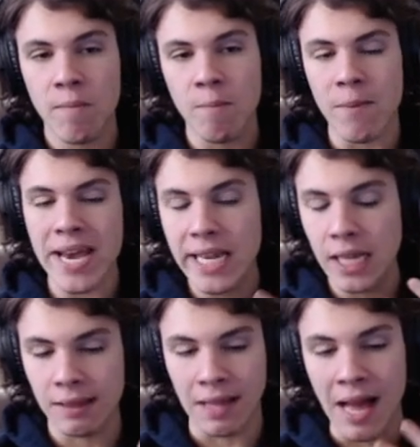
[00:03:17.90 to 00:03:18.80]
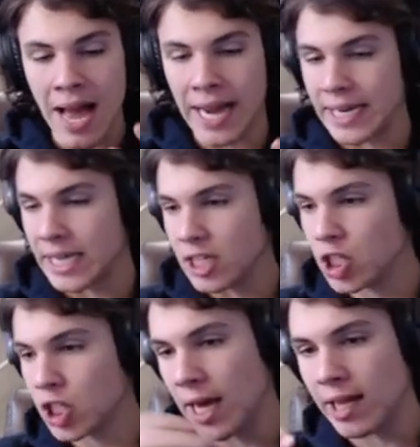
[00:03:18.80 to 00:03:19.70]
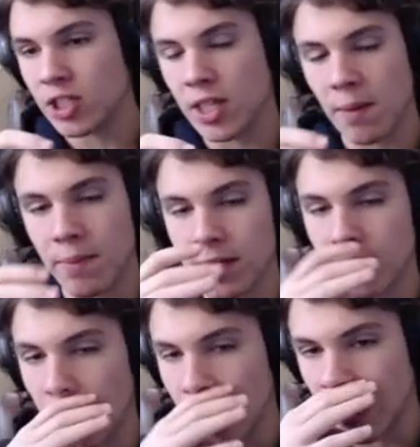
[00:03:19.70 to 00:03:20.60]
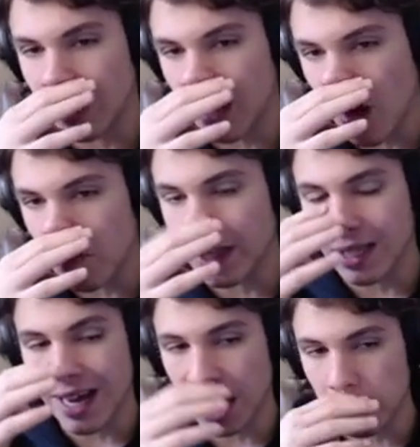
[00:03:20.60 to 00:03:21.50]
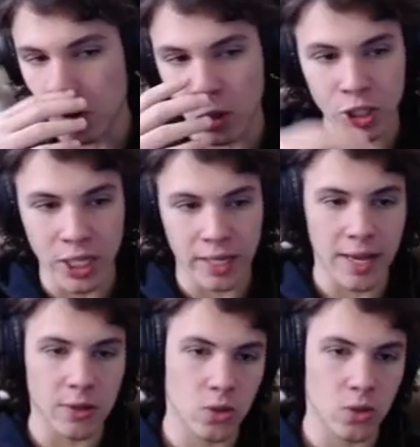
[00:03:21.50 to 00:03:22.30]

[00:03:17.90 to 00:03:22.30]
mid-line, he changed up into uh, a melodic portion. That was